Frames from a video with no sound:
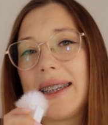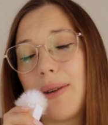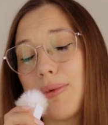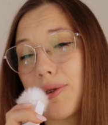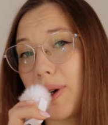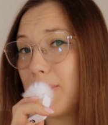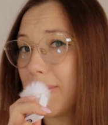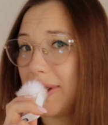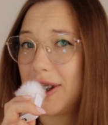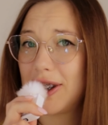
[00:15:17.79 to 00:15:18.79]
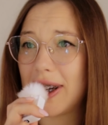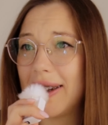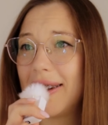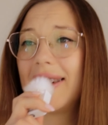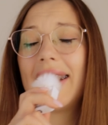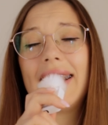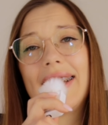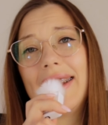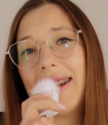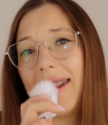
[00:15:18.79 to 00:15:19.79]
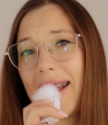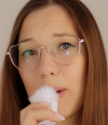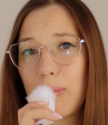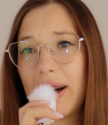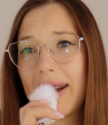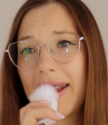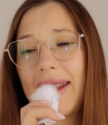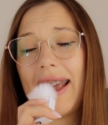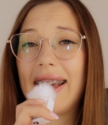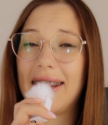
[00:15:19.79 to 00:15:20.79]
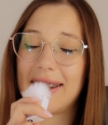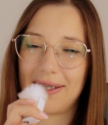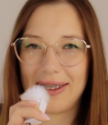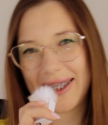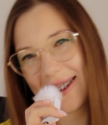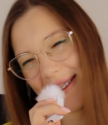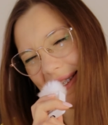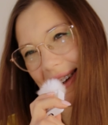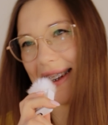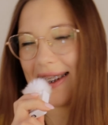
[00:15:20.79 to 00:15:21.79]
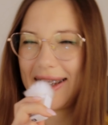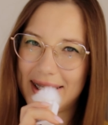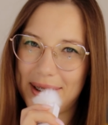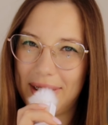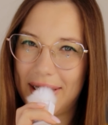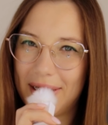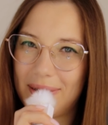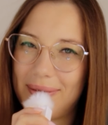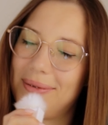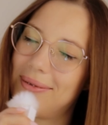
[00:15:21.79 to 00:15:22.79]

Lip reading: Subscribe to this channel, hit the like button, and I will see you in the next video.